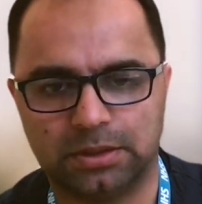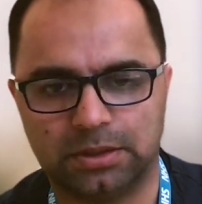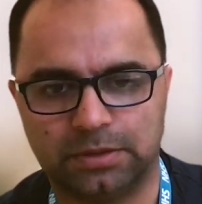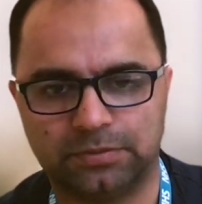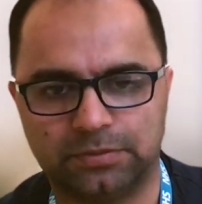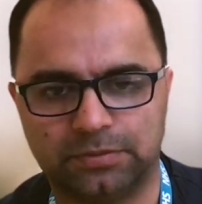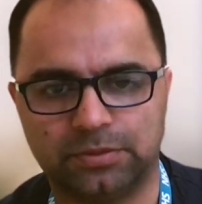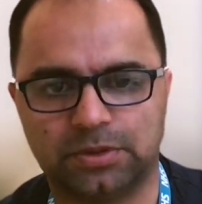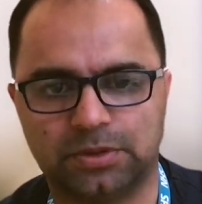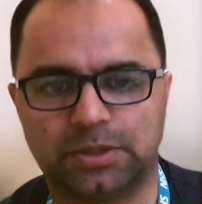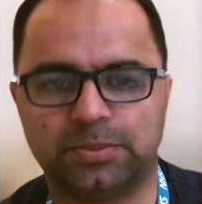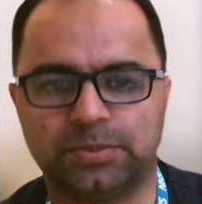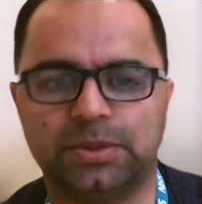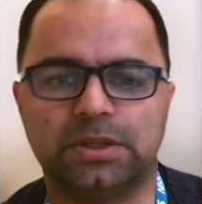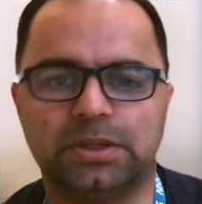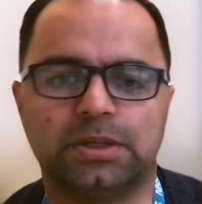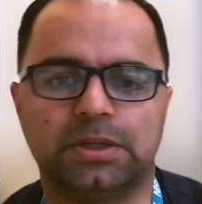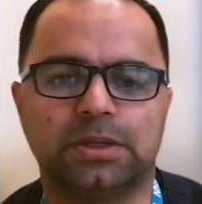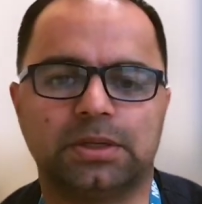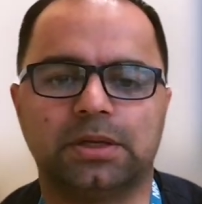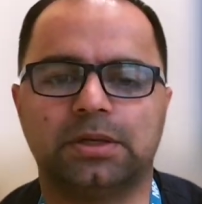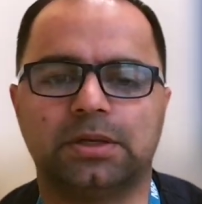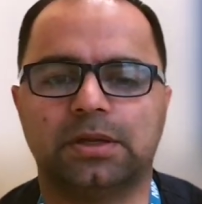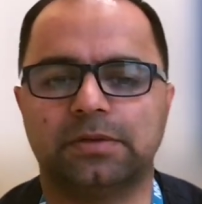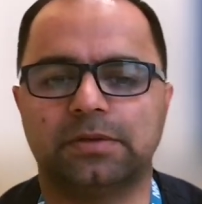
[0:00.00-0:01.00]
if you are
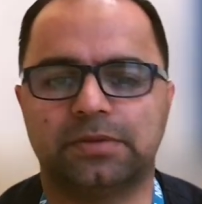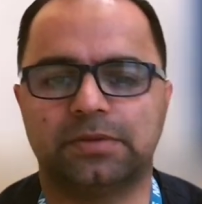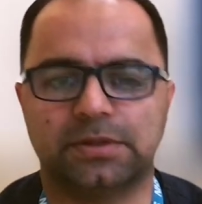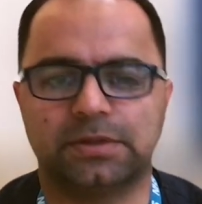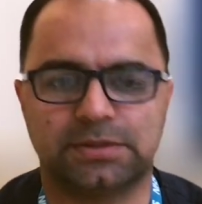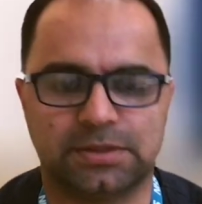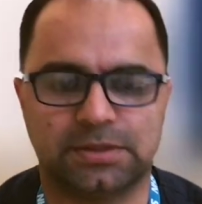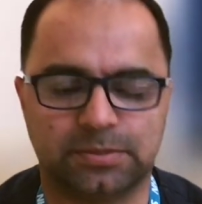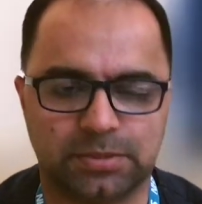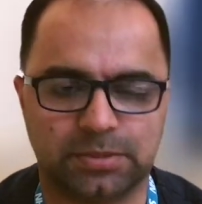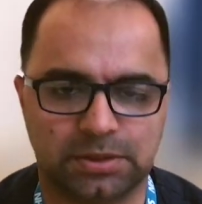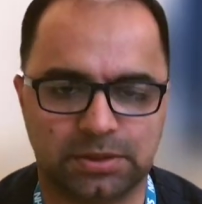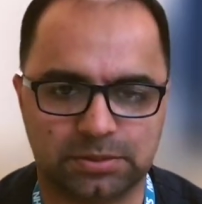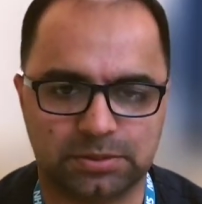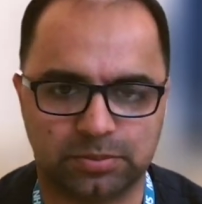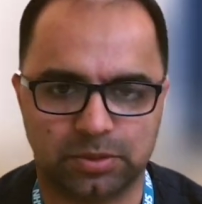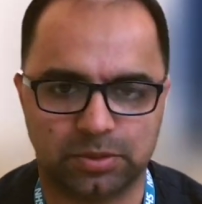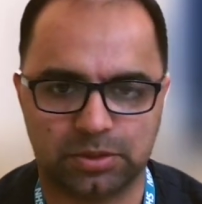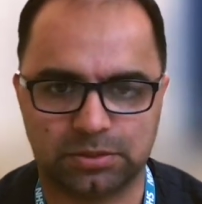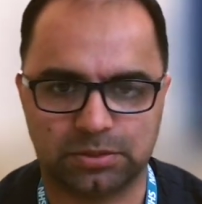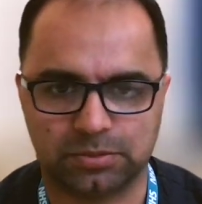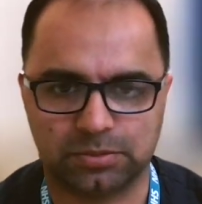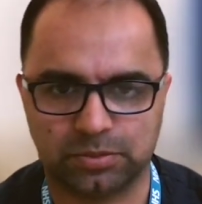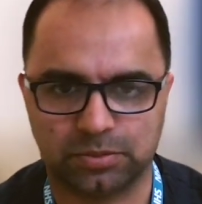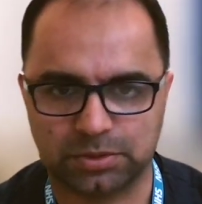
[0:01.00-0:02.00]
appearing in FRC
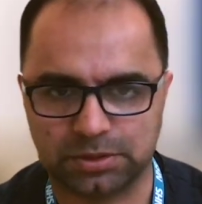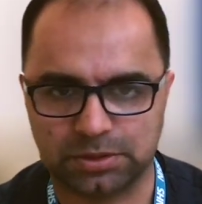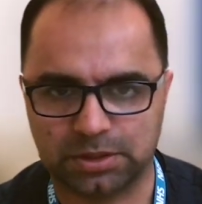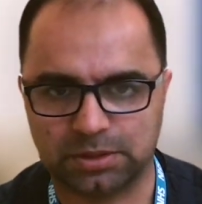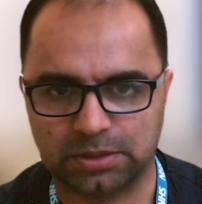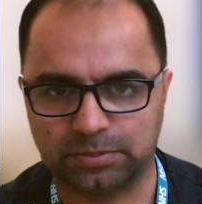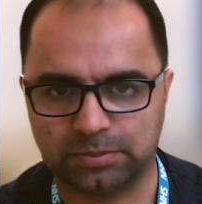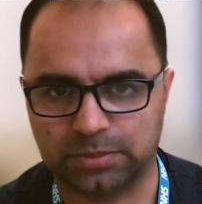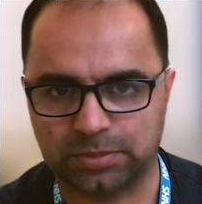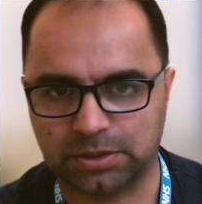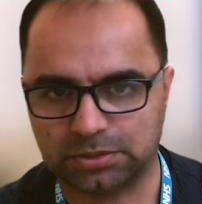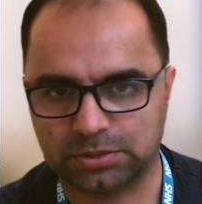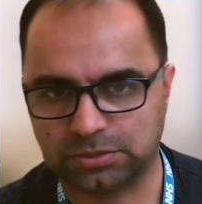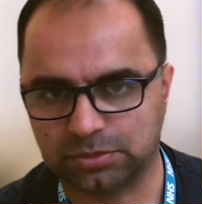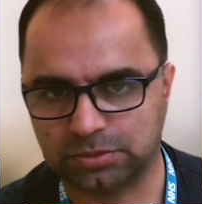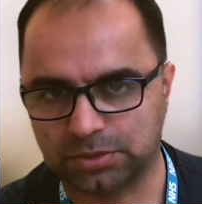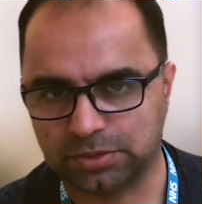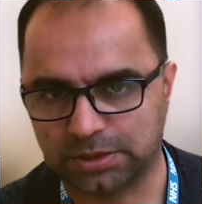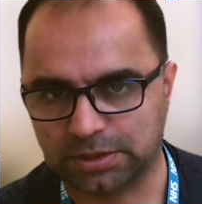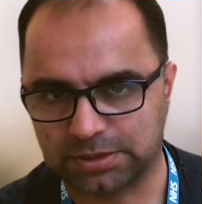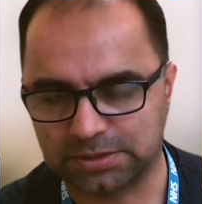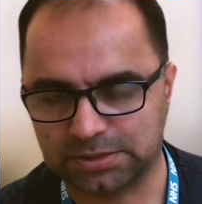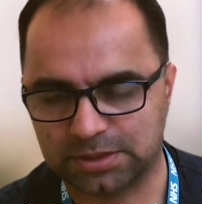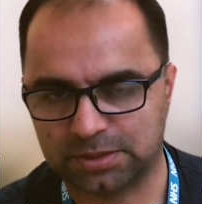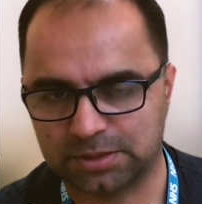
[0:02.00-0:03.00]
part 1 and part 2
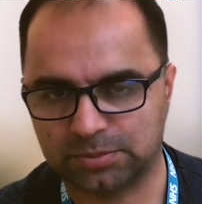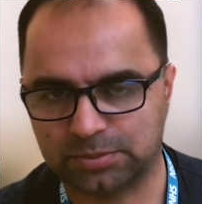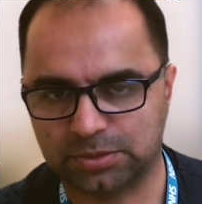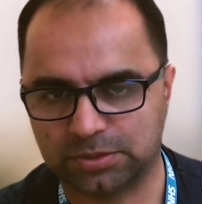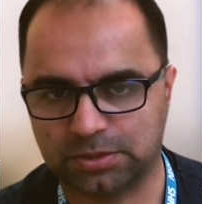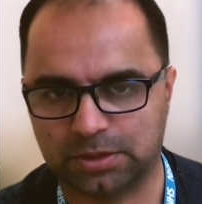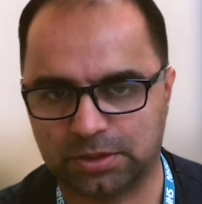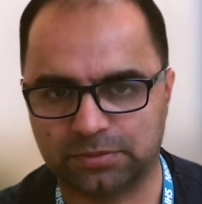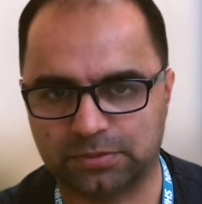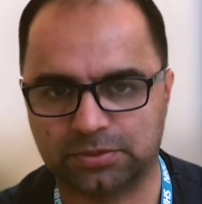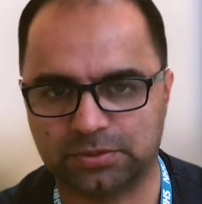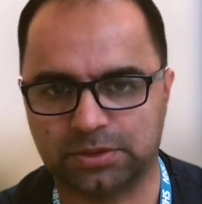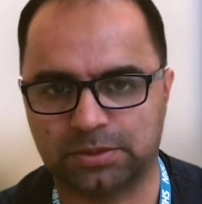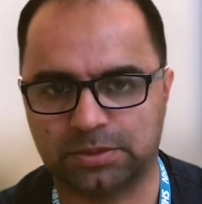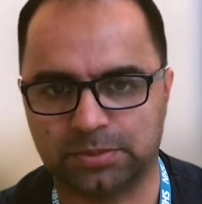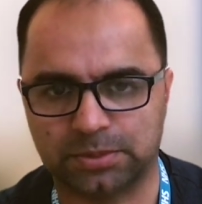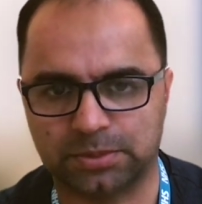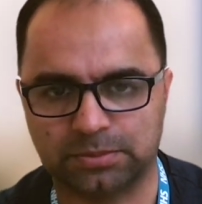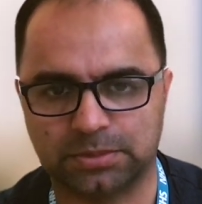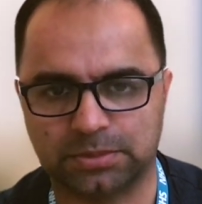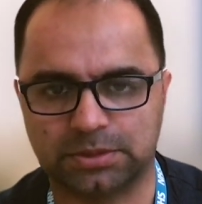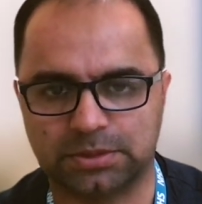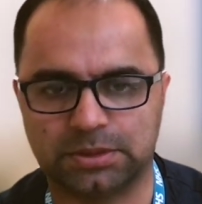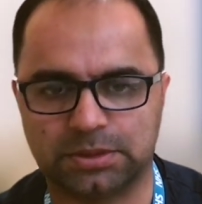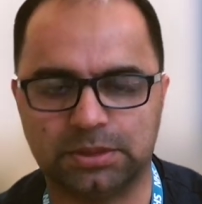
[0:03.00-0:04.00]
exam, you have to
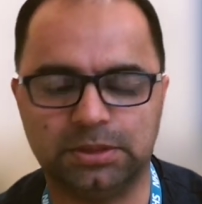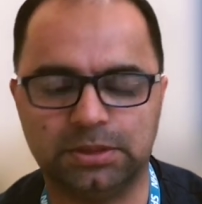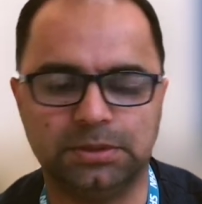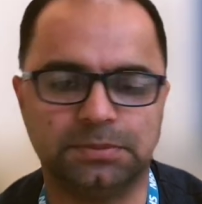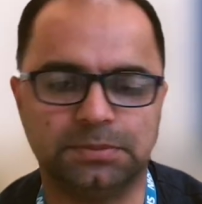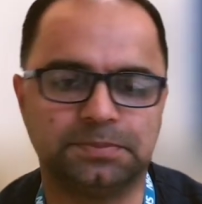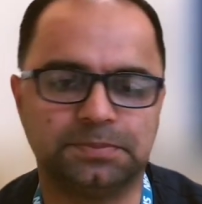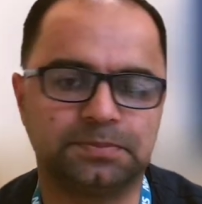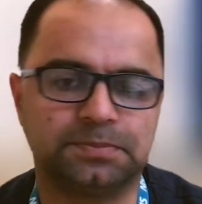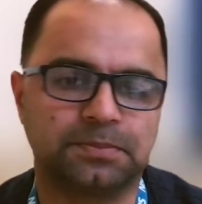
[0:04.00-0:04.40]
remember the